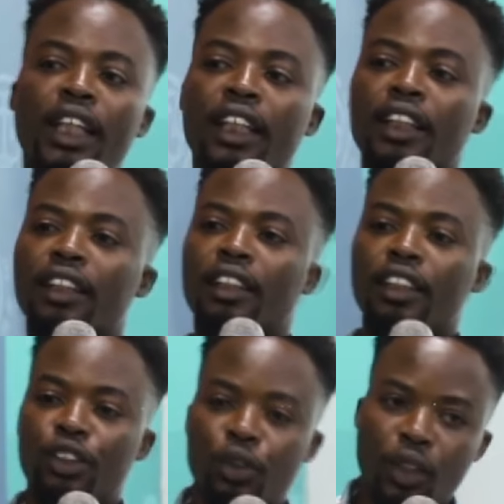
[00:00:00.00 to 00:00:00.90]
way
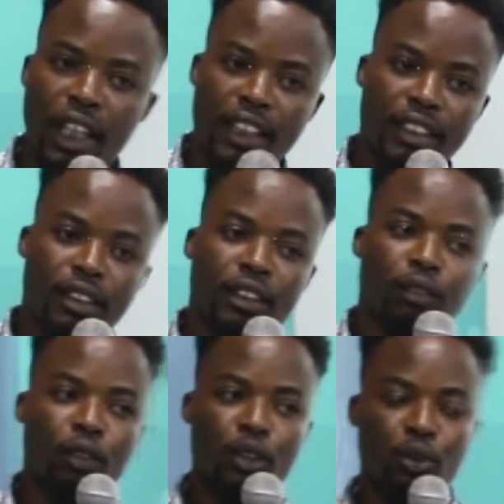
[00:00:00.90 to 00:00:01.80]
US
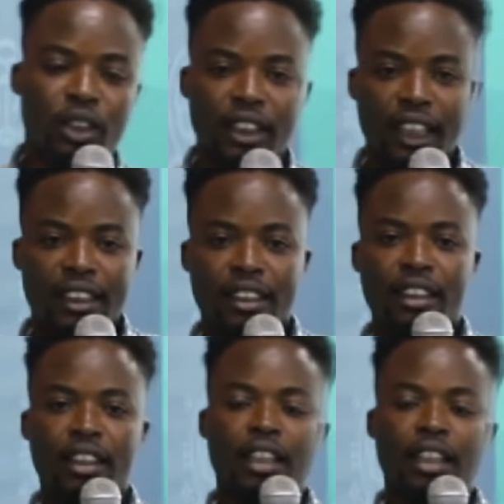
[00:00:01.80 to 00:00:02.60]
wants to start